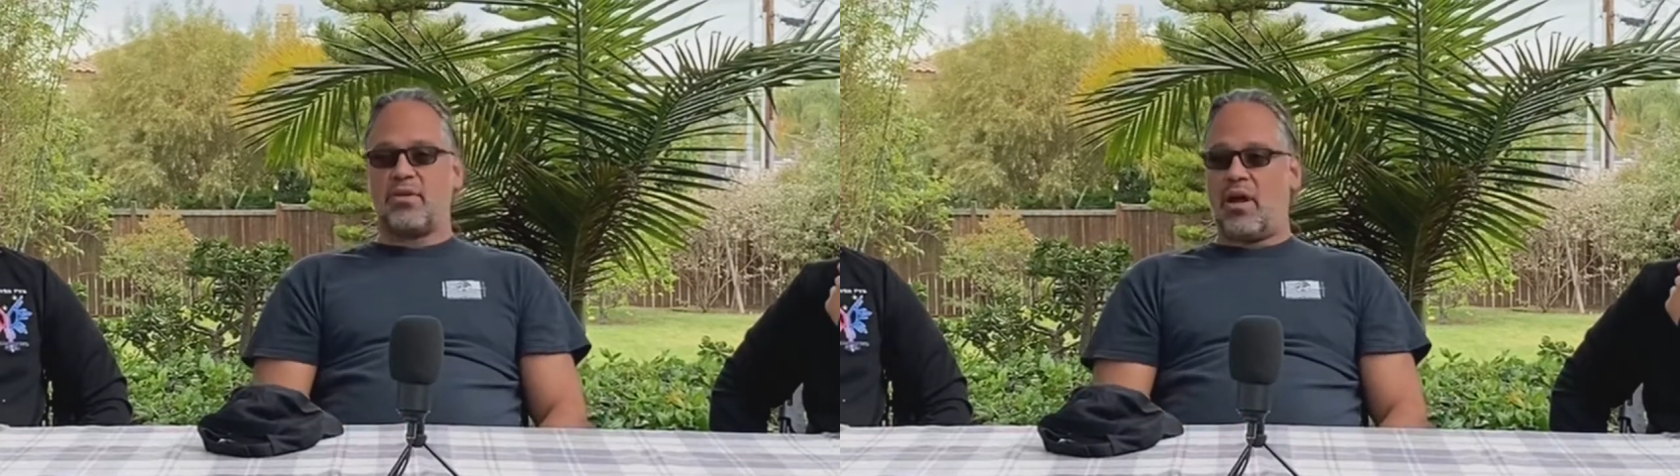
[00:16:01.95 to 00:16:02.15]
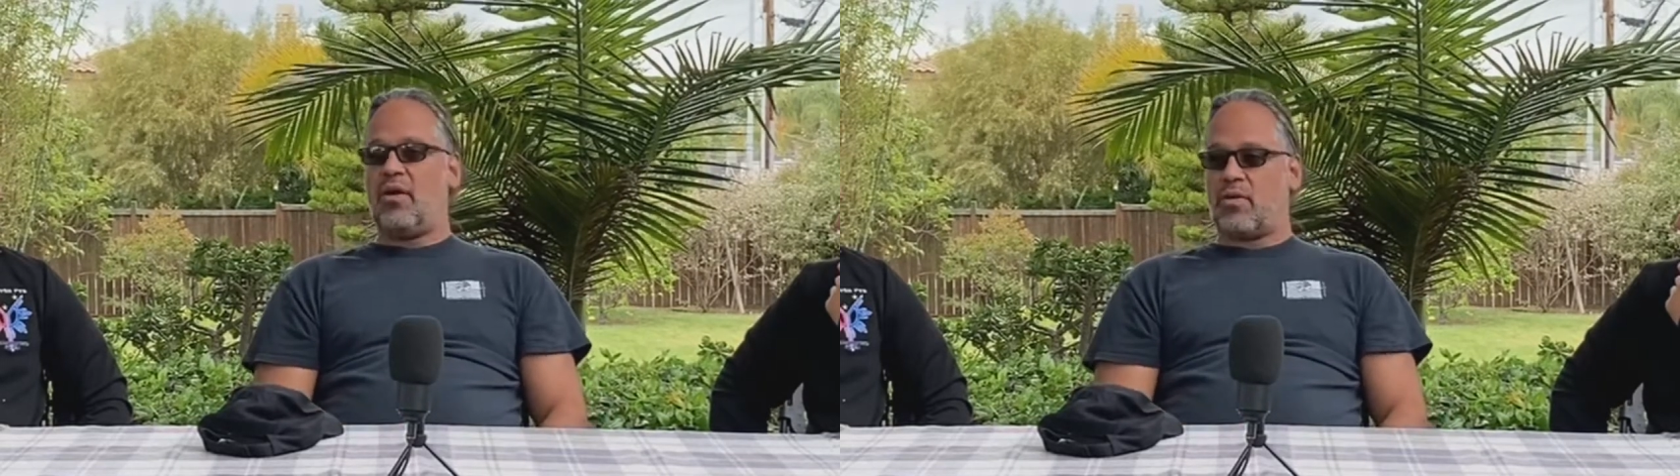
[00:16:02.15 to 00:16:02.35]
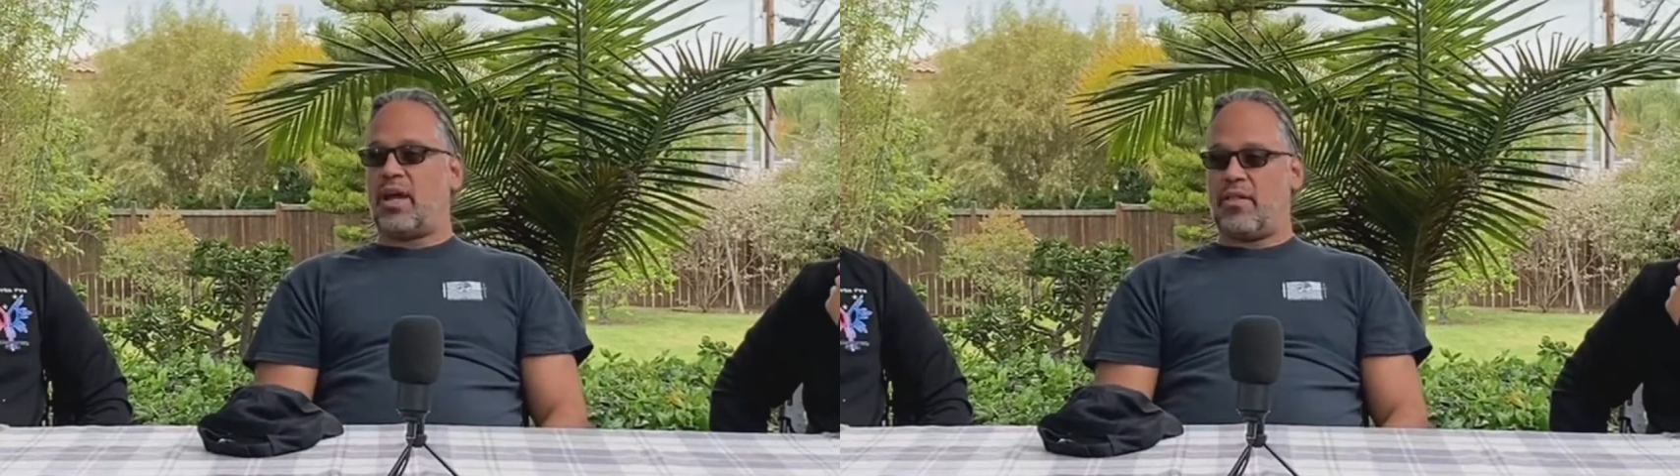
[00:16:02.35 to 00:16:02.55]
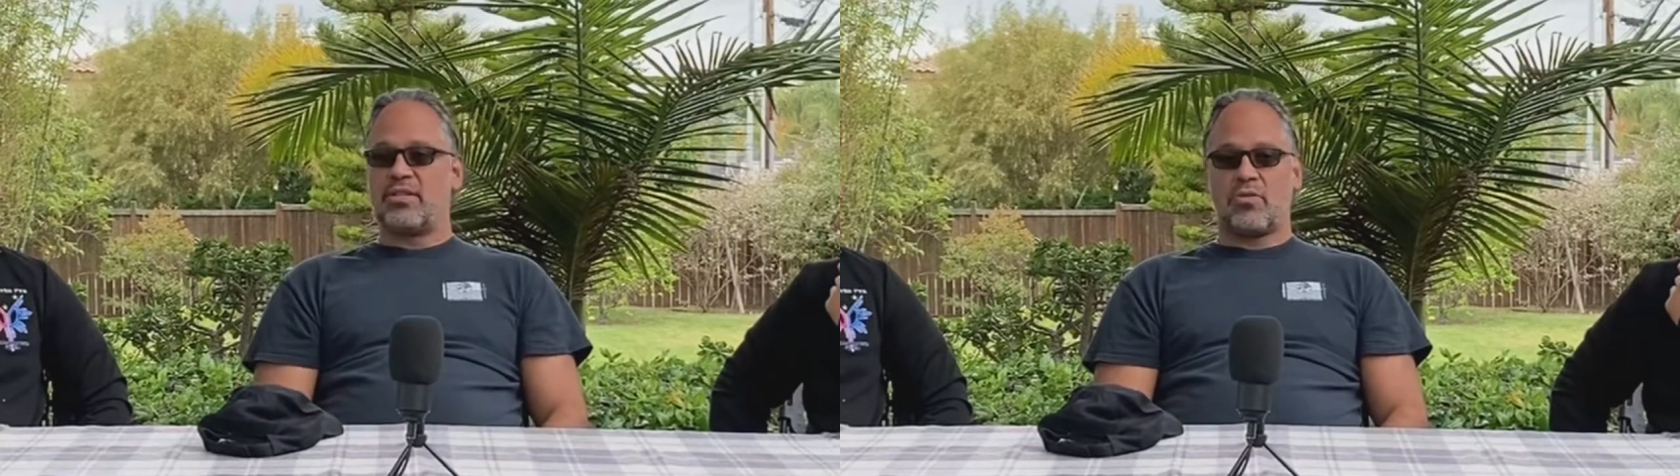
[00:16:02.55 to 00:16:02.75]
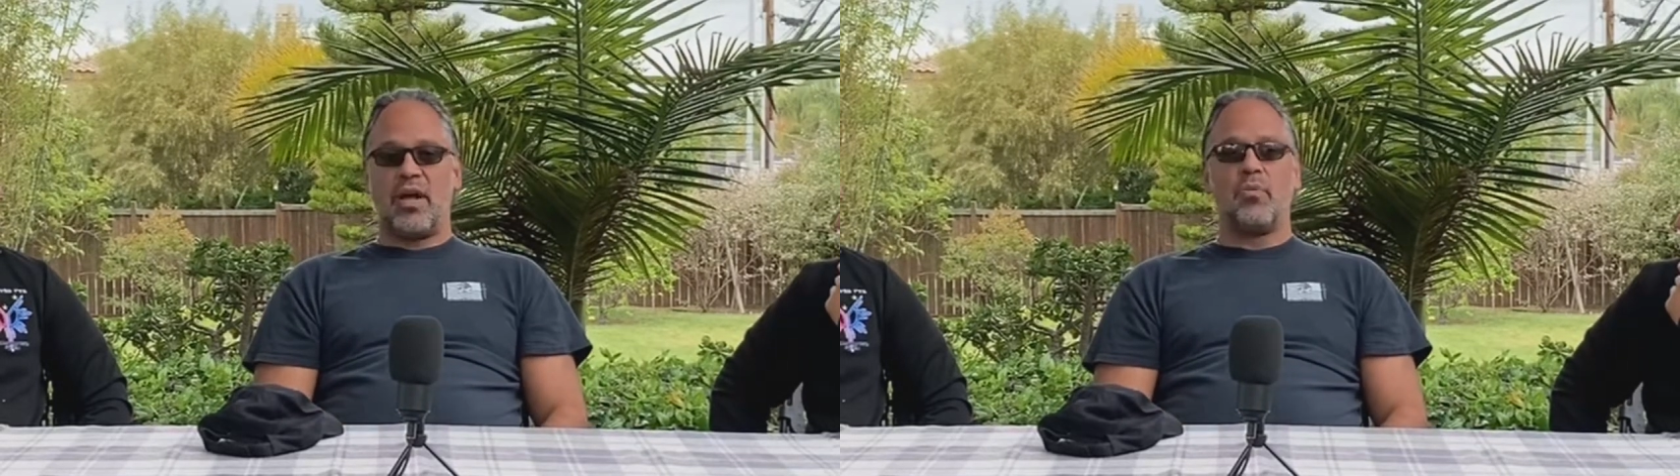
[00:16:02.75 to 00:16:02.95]
All right, okay, that's
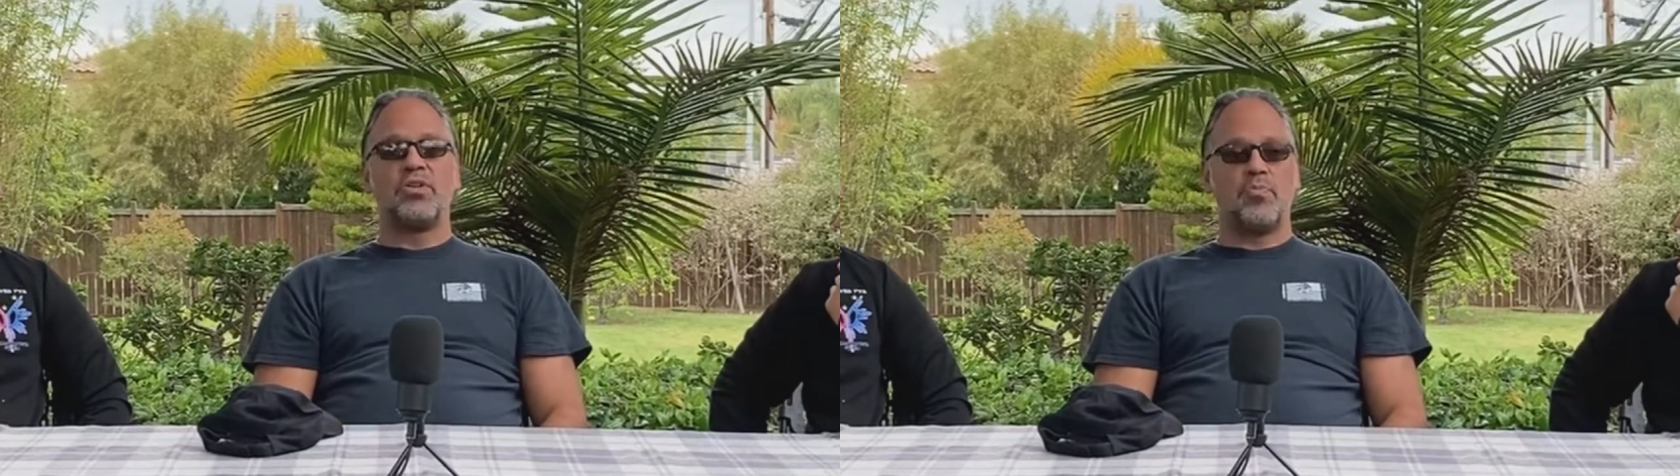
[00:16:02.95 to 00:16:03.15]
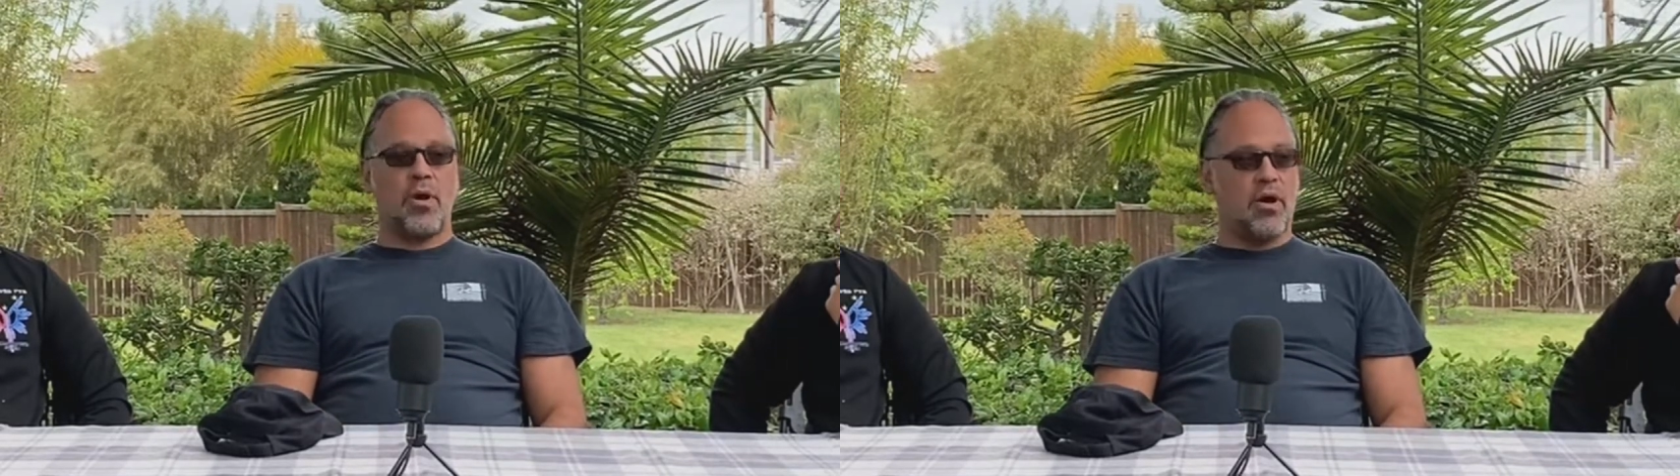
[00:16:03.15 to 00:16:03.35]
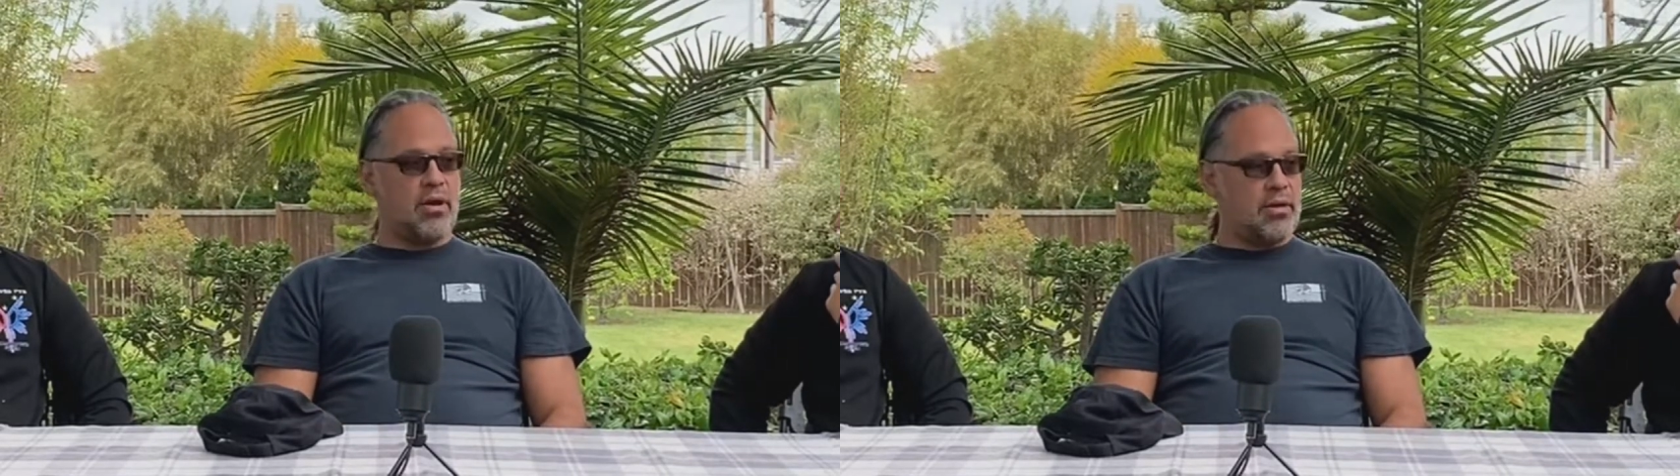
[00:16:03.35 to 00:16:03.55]
great. Which part?